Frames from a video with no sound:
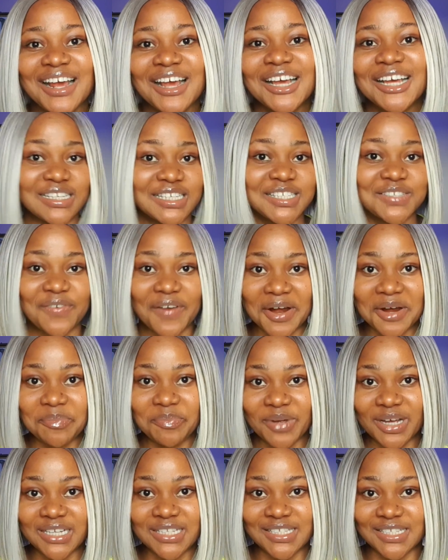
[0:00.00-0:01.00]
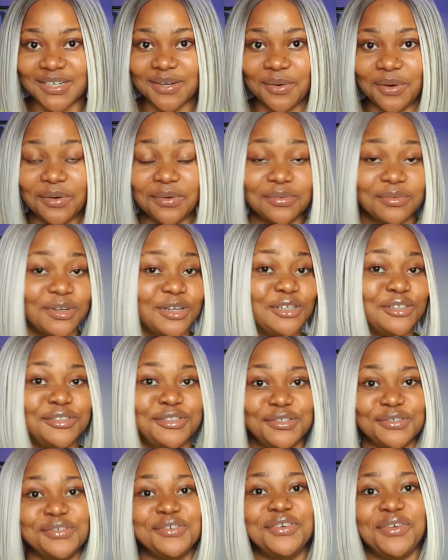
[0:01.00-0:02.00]
This is very personal.
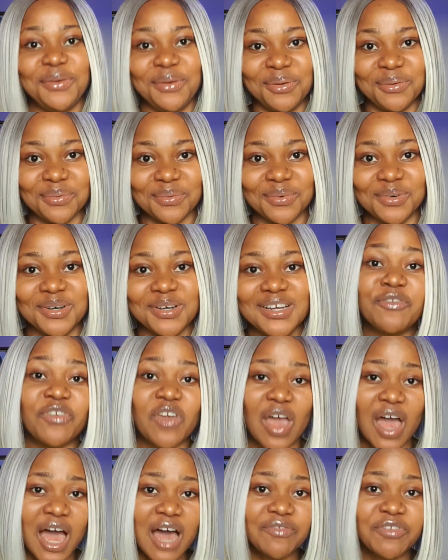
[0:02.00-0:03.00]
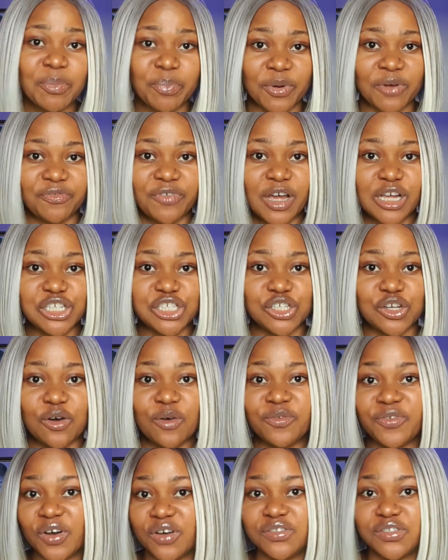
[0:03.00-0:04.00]
Do you? If you have a professional
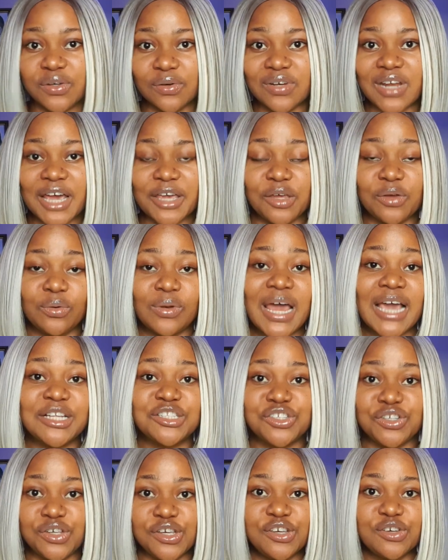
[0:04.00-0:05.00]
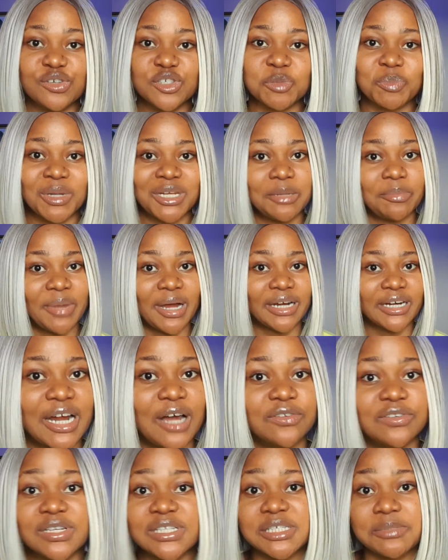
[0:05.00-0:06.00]
photo that you like to use, but the
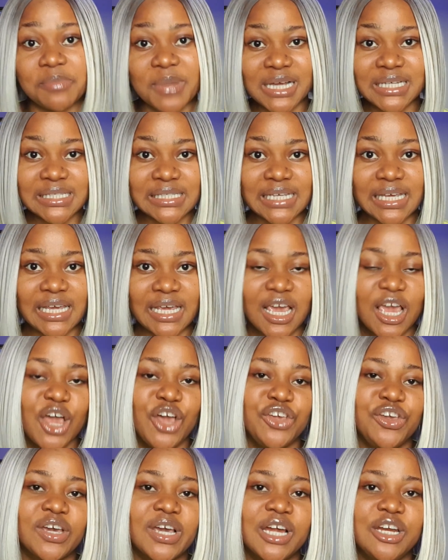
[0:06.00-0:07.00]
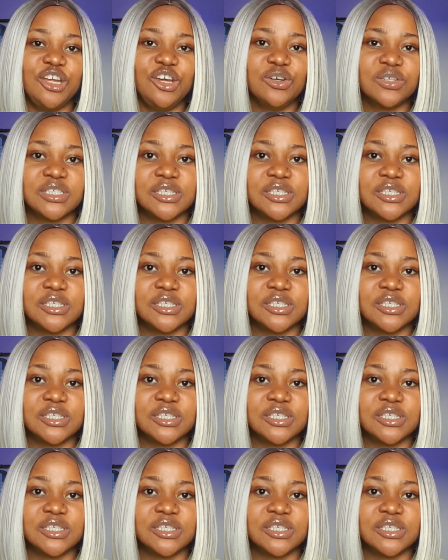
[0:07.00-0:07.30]
background is messy, you can use